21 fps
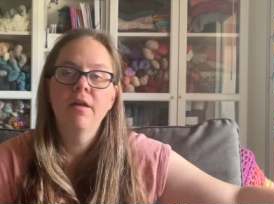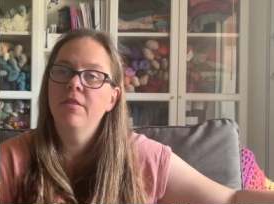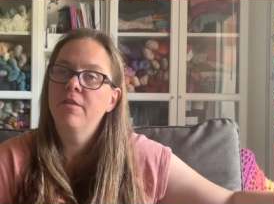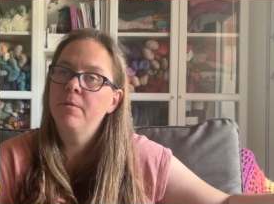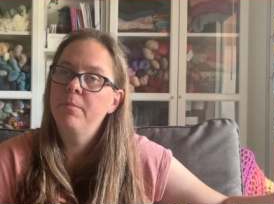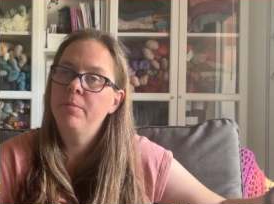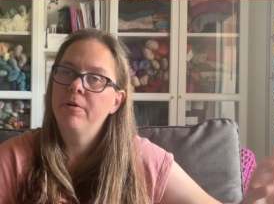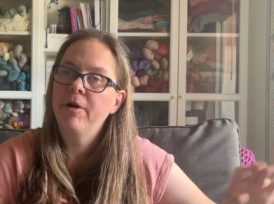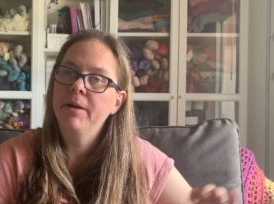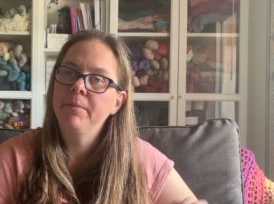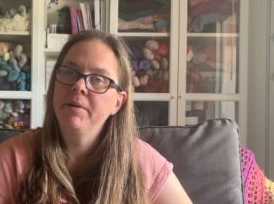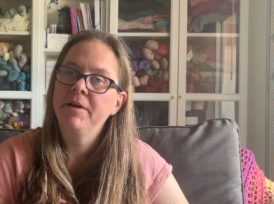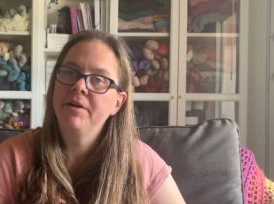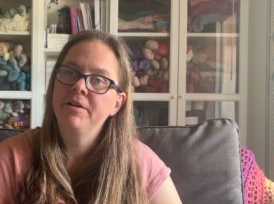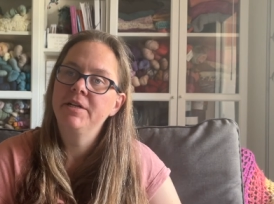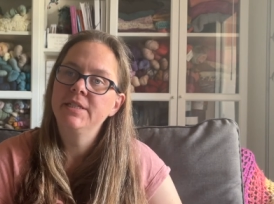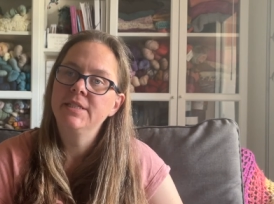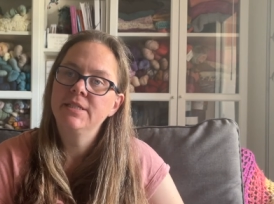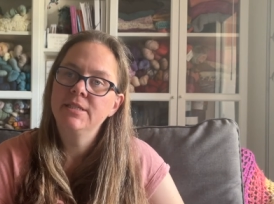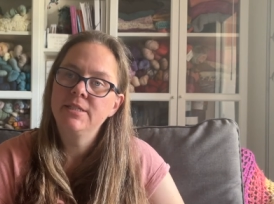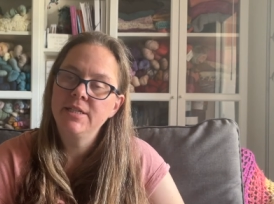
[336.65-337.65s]
the
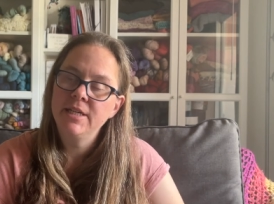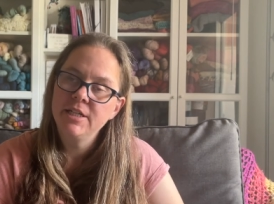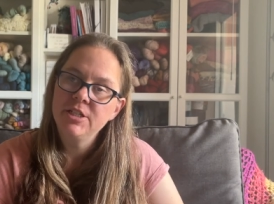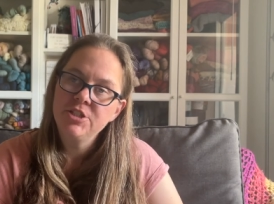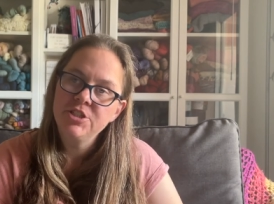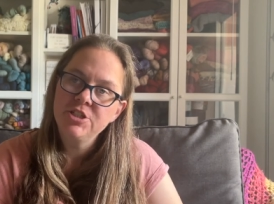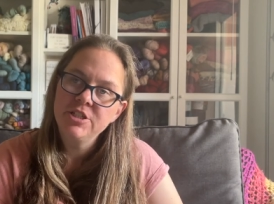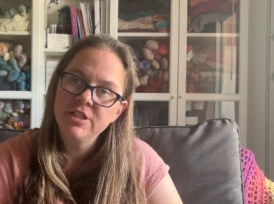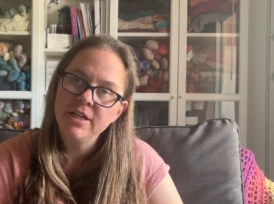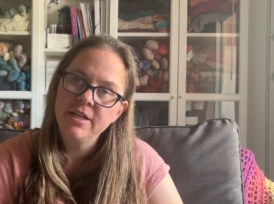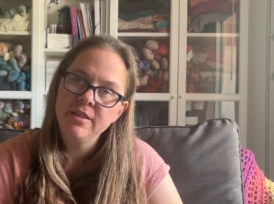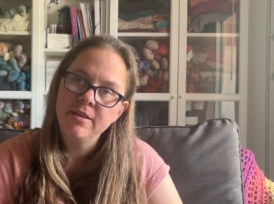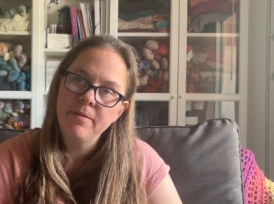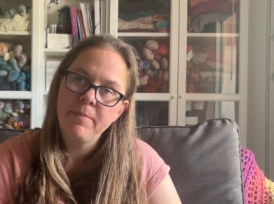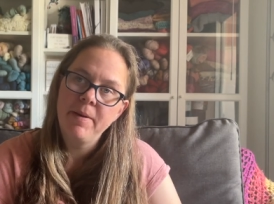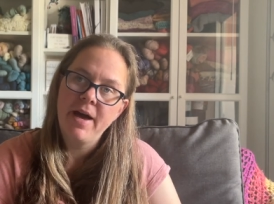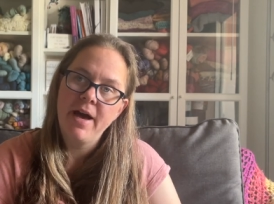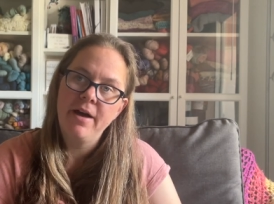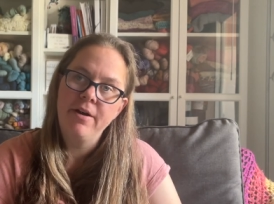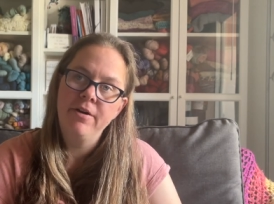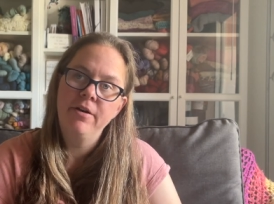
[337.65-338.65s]
primary stitch in the
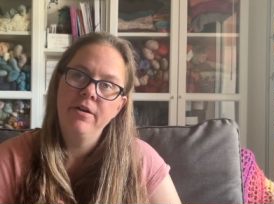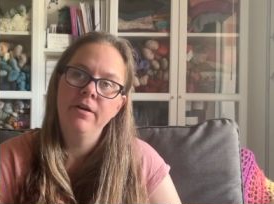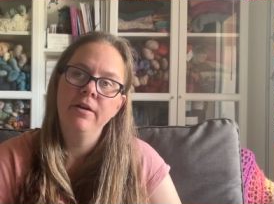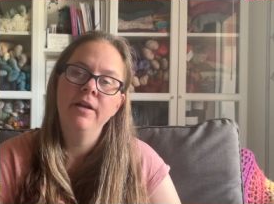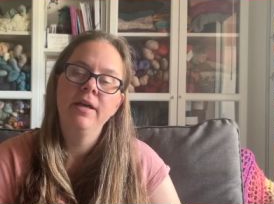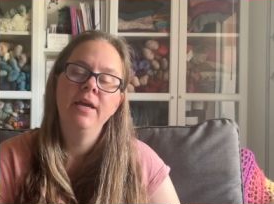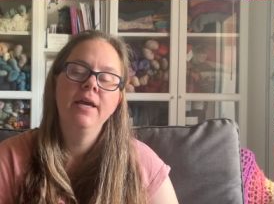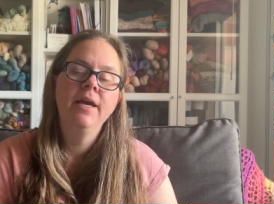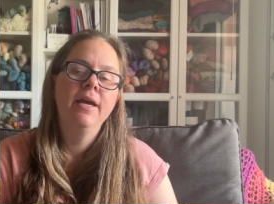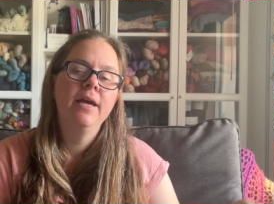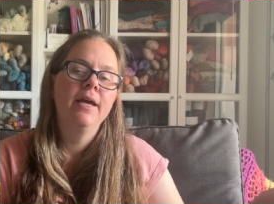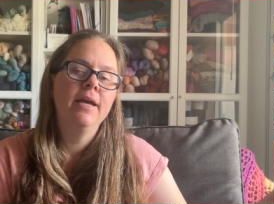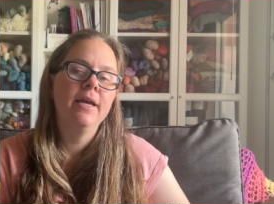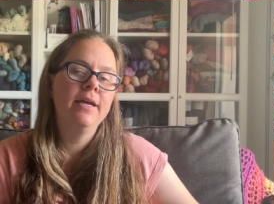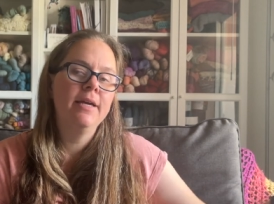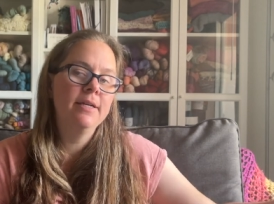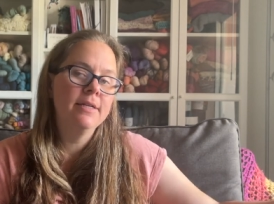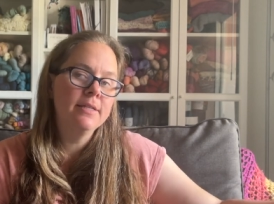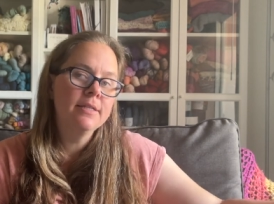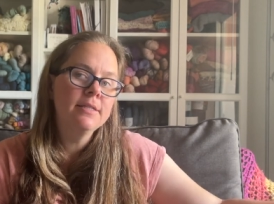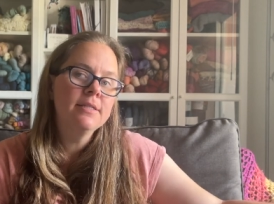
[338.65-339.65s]
pattern
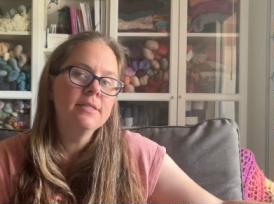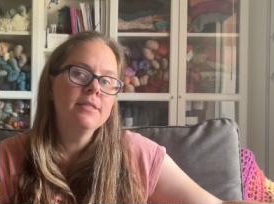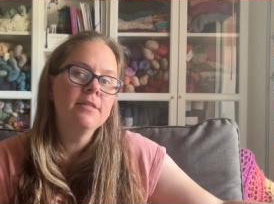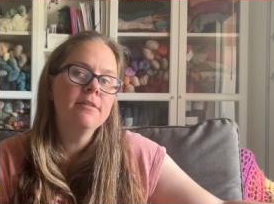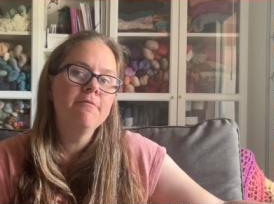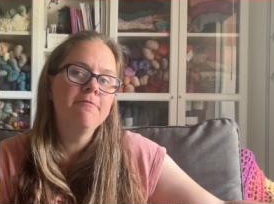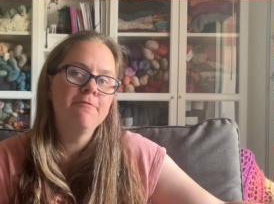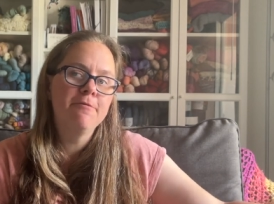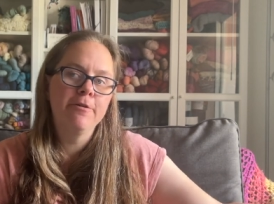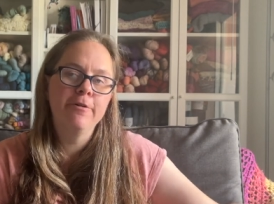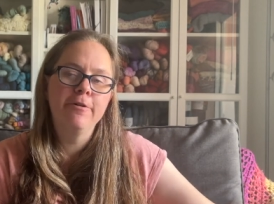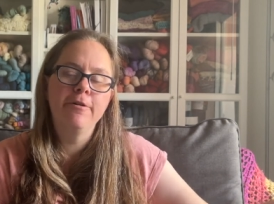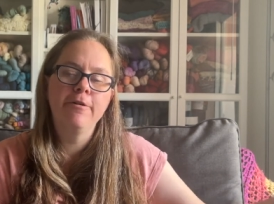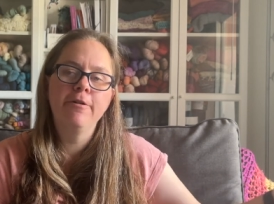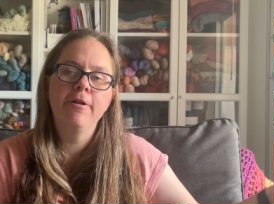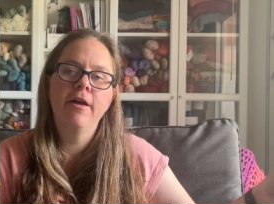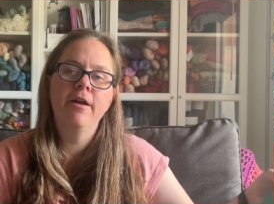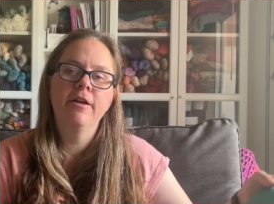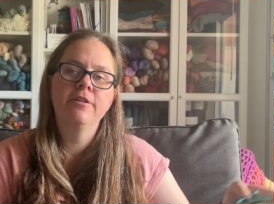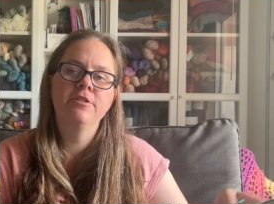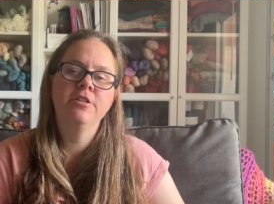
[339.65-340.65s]
is the
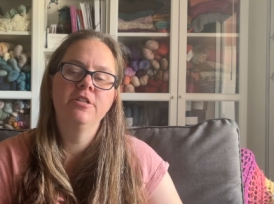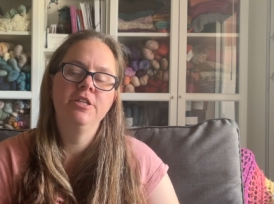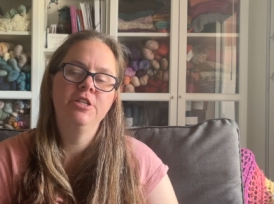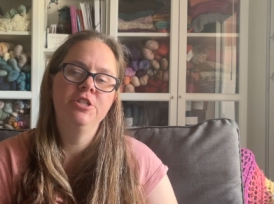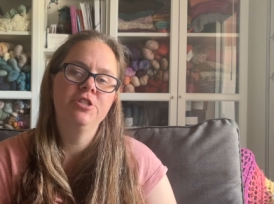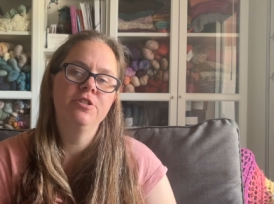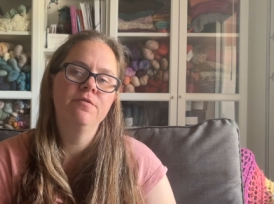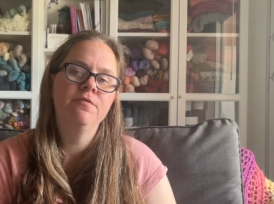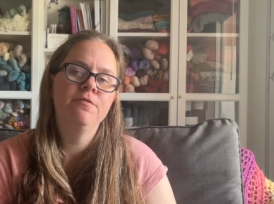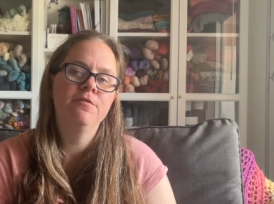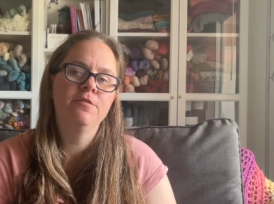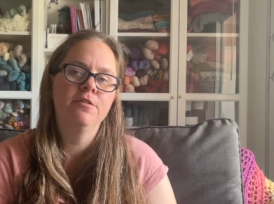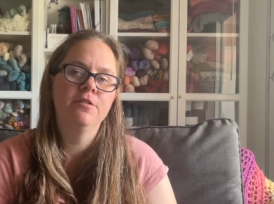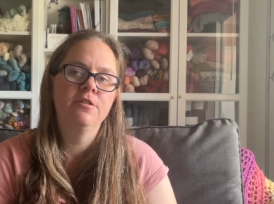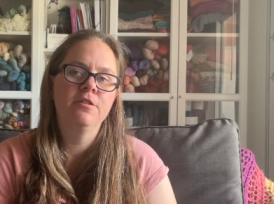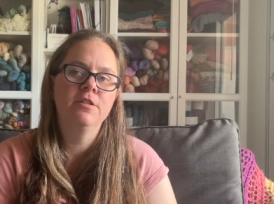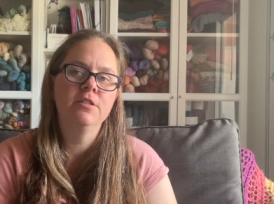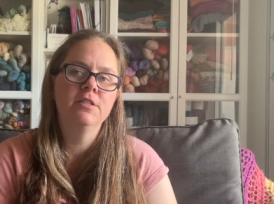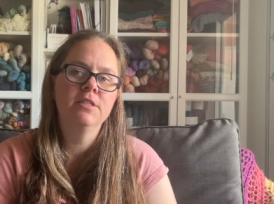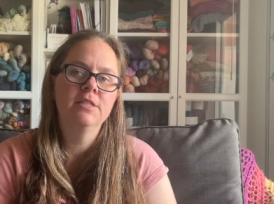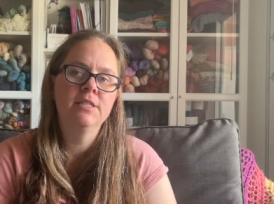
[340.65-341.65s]
full Tunisian
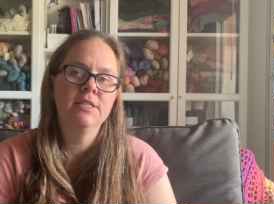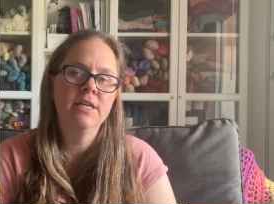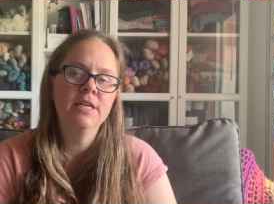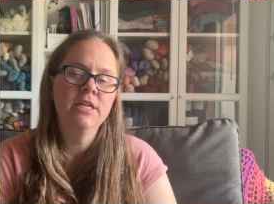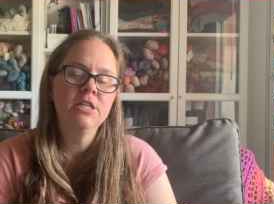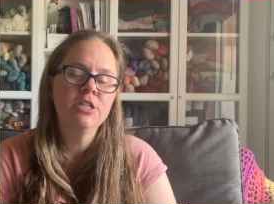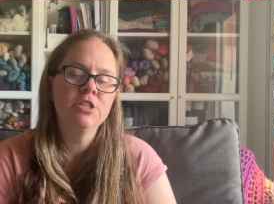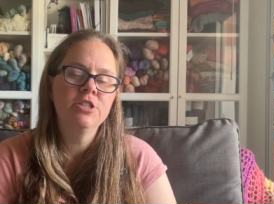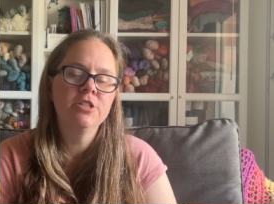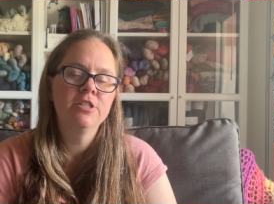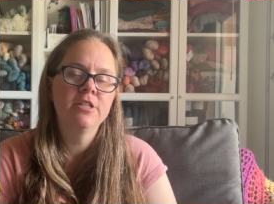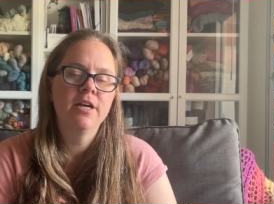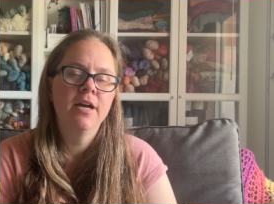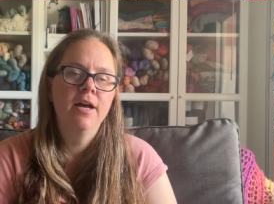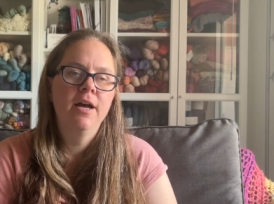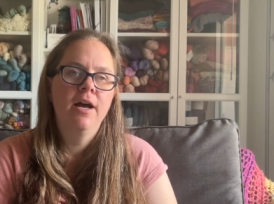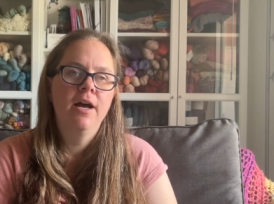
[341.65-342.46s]
full stitch.